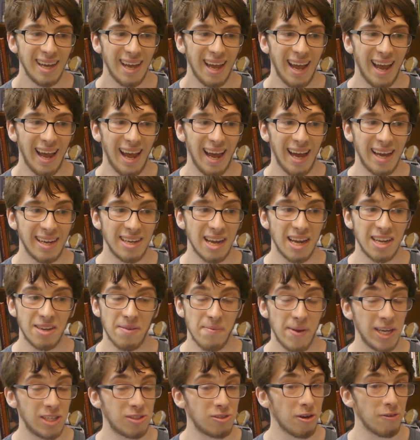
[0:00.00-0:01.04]
And
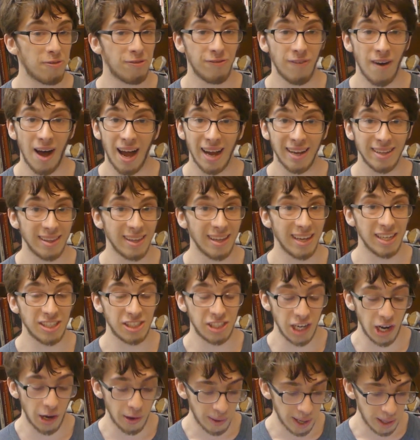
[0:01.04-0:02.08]
Dimitrov finally
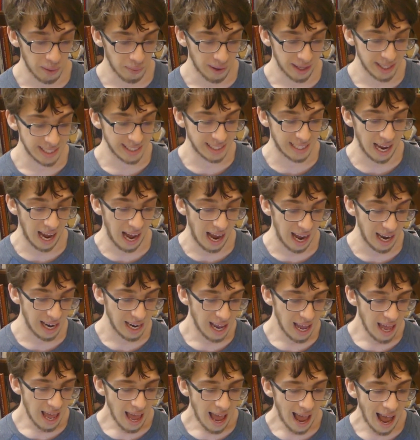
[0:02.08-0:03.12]
showing what he's got.